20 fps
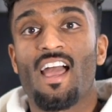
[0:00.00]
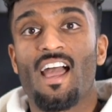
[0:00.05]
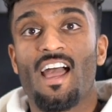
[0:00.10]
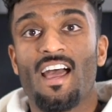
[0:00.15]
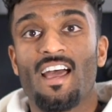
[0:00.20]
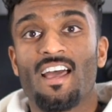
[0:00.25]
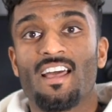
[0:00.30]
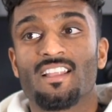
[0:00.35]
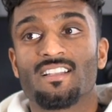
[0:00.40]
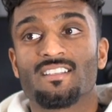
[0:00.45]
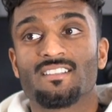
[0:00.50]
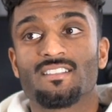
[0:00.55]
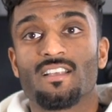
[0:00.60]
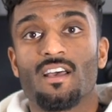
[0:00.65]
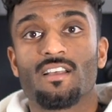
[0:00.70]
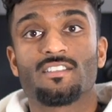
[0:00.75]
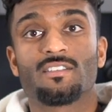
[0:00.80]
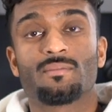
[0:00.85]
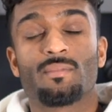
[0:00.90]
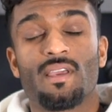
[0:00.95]
and
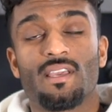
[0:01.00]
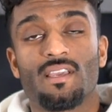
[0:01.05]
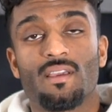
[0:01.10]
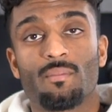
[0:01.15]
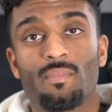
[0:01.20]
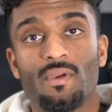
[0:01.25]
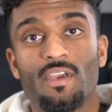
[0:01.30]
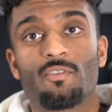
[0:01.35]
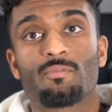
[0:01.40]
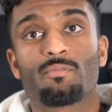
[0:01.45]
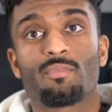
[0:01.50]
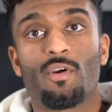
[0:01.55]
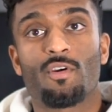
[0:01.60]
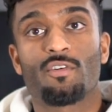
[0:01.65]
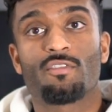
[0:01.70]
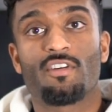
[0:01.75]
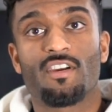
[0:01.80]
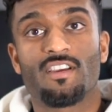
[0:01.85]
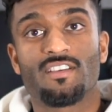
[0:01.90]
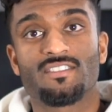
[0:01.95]
started to make a bit of
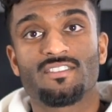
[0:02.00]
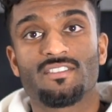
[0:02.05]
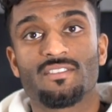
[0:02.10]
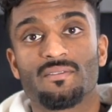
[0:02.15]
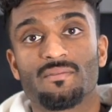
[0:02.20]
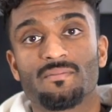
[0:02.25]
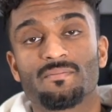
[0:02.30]
progress.